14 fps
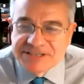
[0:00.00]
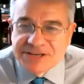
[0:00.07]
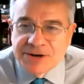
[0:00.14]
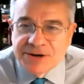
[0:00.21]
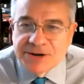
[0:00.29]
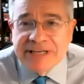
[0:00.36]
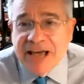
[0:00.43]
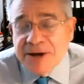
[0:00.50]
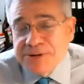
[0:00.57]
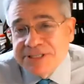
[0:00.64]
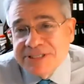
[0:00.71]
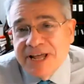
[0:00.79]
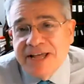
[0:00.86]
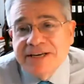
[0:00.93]
So at the
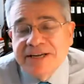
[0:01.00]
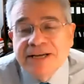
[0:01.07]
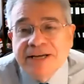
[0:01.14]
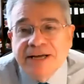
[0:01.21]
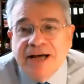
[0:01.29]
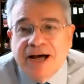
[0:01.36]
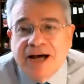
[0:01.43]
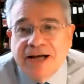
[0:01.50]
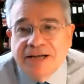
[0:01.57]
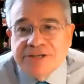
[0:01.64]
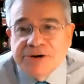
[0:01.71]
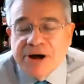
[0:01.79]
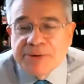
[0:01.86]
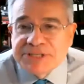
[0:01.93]
outset, uh, you
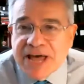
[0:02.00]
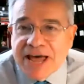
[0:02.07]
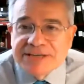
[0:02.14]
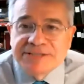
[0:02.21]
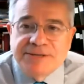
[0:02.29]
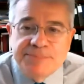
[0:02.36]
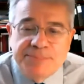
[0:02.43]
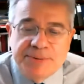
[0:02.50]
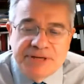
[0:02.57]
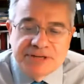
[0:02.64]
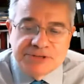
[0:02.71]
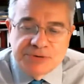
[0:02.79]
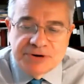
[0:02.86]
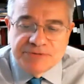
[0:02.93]
know, I was asked to be
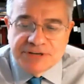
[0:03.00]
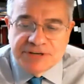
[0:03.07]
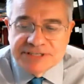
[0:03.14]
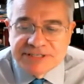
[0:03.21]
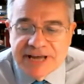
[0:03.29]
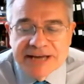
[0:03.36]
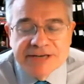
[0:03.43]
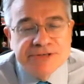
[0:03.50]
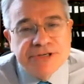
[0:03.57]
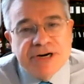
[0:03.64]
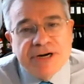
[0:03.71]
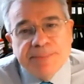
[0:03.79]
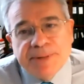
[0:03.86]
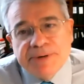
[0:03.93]
a sort of
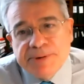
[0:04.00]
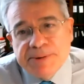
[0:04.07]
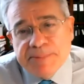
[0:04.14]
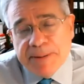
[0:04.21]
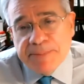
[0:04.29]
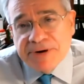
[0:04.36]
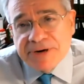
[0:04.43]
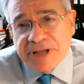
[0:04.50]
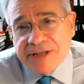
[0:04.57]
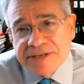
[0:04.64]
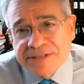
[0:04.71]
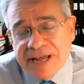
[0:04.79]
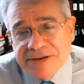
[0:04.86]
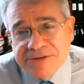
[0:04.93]
Cassandra, but remember,
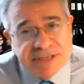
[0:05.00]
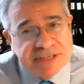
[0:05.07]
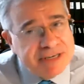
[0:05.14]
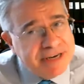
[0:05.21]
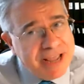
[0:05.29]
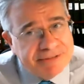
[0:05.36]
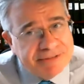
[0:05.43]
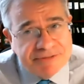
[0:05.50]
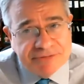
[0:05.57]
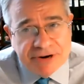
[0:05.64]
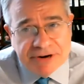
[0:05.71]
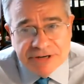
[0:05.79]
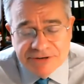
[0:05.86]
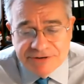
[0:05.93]
Cassandra didn't have a
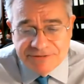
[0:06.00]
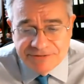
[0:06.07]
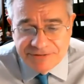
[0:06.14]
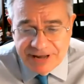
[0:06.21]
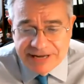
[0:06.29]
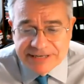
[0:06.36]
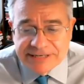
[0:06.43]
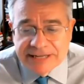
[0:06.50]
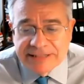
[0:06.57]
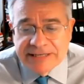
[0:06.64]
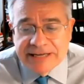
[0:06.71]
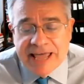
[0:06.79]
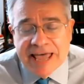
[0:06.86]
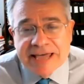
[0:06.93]
very good fate at
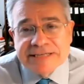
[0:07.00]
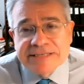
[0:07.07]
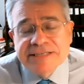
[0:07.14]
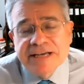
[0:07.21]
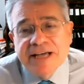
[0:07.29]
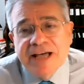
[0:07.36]
the end.